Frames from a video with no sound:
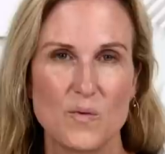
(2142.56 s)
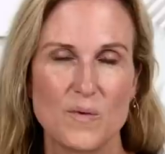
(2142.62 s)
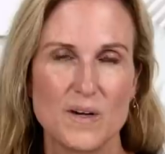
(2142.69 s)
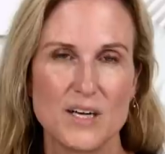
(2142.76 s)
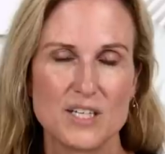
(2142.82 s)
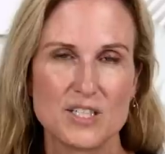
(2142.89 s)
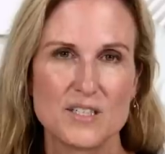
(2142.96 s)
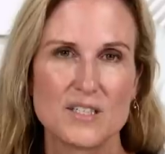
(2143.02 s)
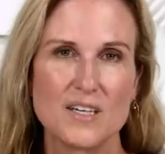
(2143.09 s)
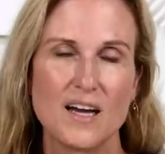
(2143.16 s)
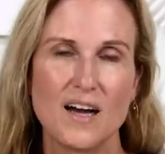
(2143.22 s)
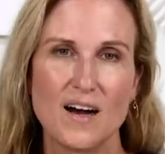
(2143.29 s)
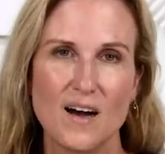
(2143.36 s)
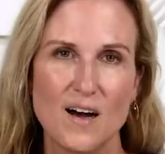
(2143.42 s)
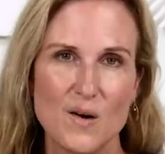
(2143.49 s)
which
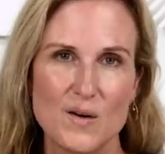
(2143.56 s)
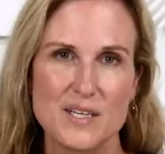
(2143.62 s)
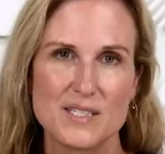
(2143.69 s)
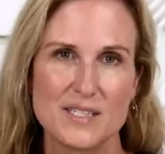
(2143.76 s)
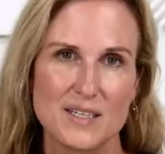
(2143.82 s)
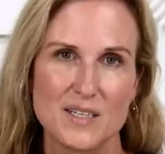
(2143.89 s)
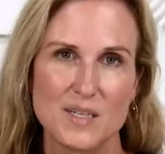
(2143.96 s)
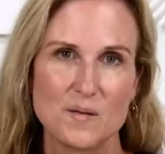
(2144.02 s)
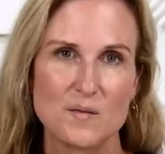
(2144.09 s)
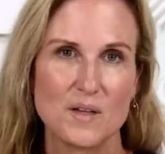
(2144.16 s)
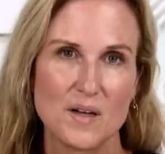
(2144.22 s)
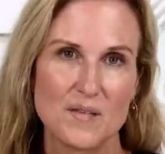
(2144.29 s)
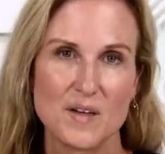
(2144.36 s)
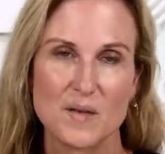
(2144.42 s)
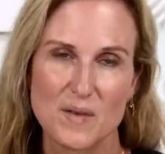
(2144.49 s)
always end up
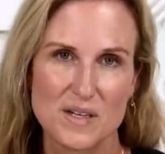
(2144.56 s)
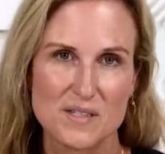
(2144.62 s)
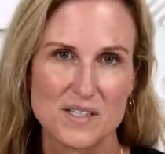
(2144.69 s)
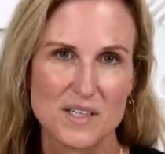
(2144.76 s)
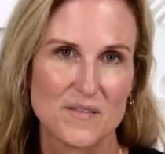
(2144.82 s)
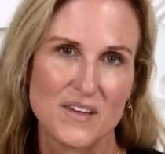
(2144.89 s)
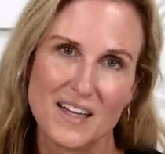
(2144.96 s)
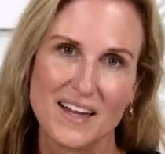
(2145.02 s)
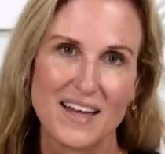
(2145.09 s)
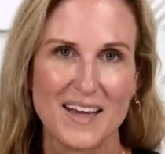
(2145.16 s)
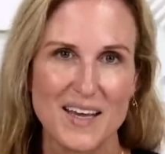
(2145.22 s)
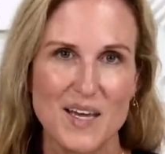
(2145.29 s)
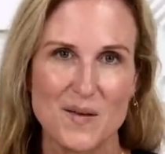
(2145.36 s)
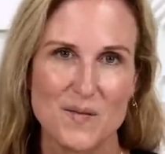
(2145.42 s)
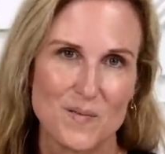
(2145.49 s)
loving most of it
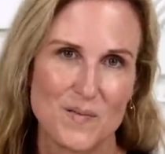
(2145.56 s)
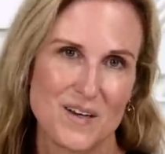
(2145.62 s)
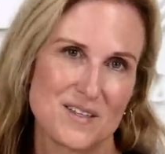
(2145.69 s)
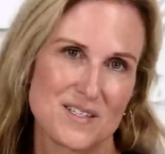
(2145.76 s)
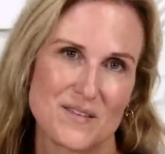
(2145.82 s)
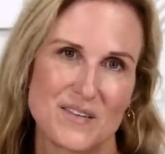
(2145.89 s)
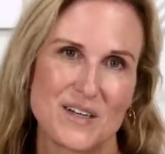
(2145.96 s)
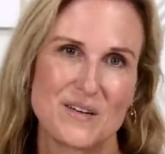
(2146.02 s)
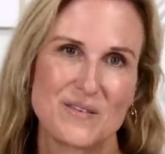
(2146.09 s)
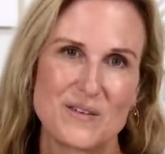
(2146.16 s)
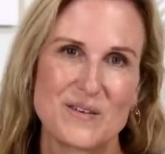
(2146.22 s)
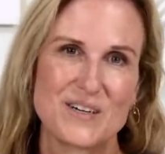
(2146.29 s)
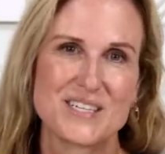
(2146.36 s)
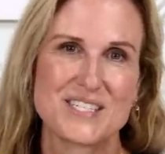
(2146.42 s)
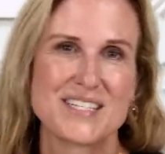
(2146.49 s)
and keeping most of it, of
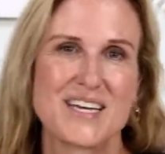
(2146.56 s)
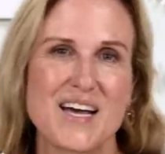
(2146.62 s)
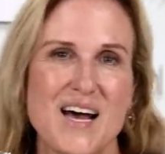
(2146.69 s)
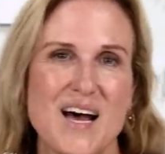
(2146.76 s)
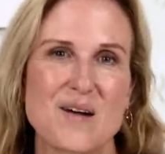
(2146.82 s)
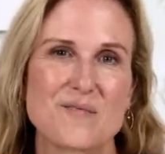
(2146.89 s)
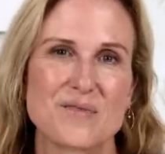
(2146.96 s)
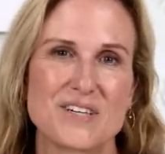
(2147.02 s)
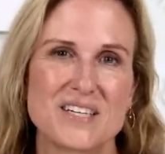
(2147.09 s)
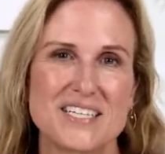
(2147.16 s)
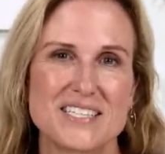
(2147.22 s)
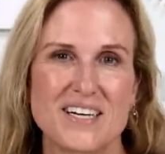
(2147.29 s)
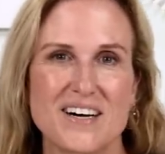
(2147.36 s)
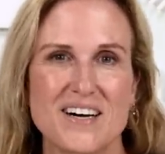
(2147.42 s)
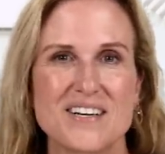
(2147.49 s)
course. I'm pretty
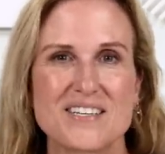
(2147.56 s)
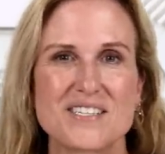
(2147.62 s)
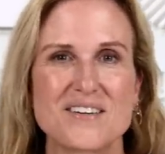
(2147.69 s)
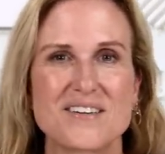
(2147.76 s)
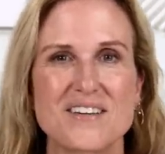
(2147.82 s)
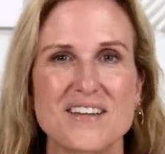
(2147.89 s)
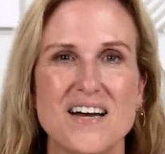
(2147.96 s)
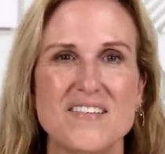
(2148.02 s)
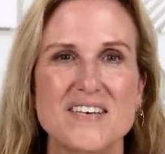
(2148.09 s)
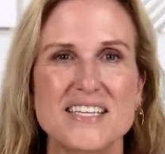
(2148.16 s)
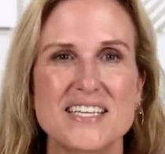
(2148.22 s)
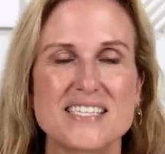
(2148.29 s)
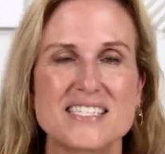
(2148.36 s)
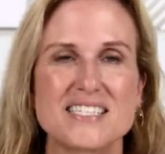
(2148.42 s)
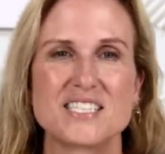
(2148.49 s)
tall, so I love it
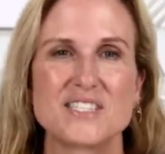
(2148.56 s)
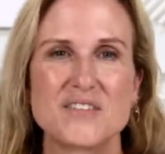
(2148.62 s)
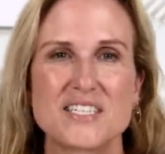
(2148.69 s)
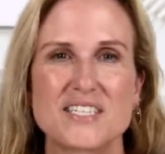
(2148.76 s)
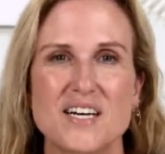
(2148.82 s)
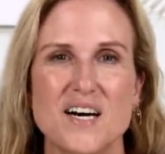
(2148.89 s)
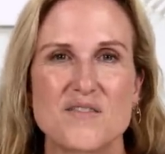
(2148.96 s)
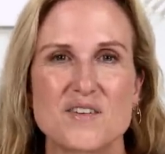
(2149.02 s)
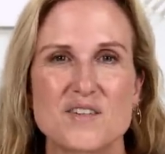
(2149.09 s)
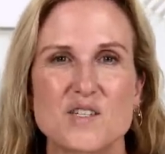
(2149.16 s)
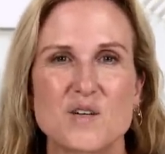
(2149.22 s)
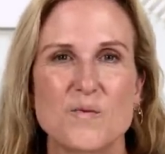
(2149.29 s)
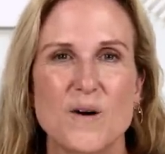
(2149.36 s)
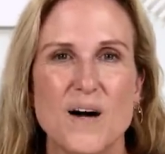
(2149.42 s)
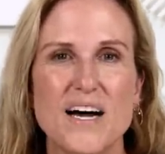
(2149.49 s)
that Stitch Fix offers
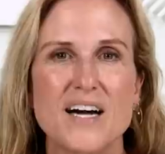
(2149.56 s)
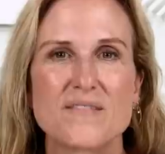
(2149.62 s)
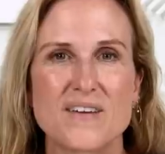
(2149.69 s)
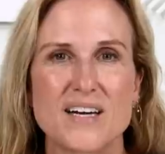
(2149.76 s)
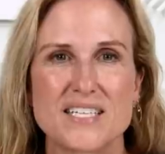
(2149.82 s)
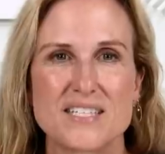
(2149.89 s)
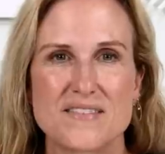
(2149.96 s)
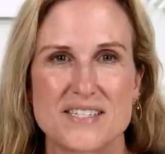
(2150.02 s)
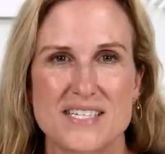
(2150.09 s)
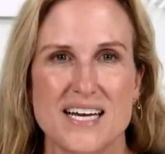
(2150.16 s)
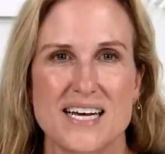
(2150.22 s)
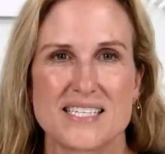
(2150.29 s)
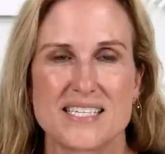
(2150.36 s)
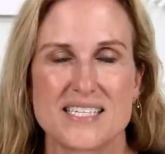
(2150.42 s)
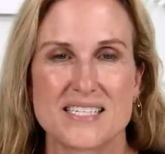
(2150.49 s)
a wide range of
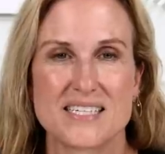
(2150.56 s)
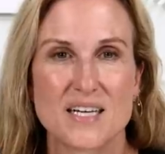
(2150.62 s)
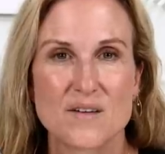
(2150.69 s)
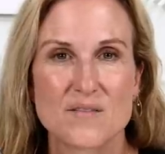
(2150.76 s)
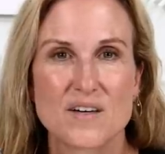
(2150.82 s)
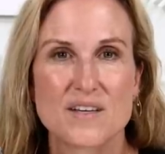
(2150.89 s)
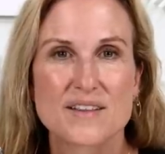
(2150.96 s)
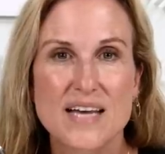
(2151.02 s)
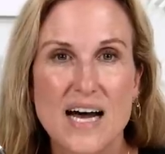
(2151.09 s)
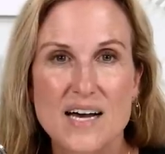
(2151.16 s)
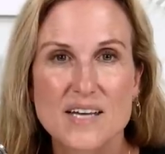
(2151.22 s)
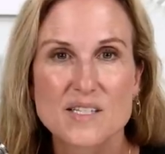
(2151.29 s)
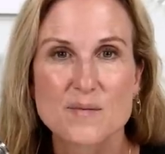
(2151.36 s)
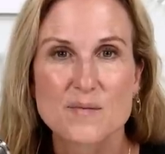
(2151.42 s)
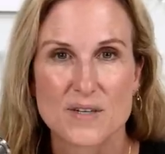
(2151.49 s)
sizes and over a
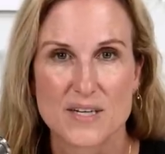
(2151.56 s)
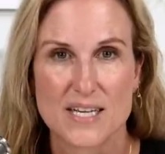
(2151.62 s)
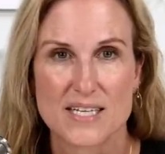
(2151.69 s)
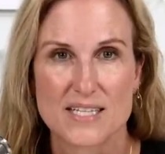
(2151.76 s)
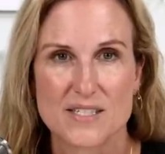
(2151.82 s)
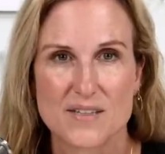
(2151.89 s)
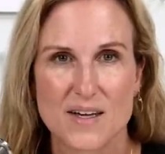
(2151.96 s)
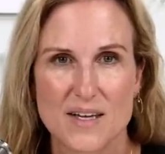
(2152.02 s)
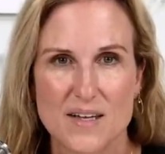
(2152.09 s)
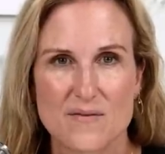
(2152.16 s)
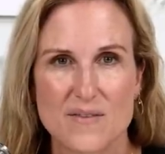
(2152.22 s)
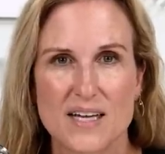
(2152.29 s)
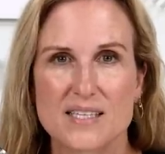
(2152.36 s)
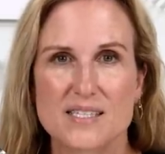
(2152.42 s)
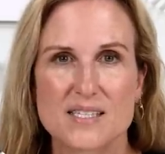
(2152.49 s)
thousand brands so I can
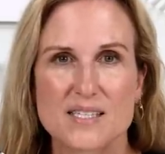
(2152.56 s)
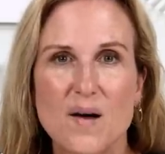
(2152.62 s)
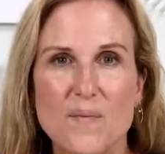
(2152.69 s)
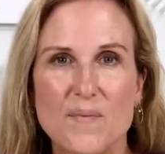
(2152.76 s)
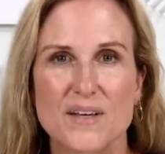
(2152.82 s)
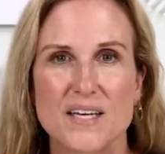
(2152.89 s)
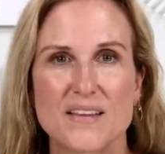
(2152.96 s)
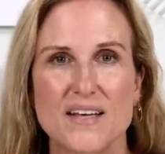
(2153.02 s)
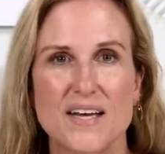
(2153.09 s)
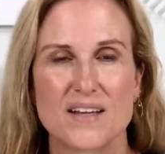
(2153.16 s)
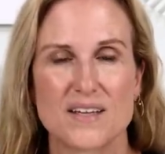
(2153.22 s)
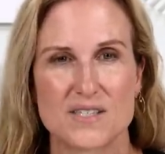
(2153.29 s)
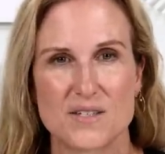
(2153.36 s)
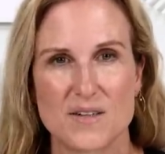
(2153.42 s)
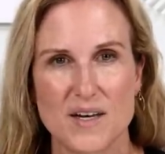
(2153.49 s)
find something that
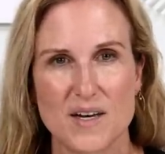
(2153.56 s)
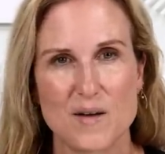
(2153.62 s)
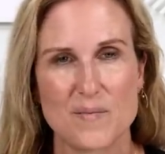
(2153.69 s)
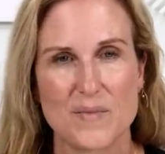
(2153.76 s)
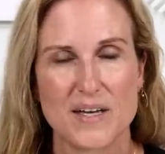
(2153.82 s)
looks great on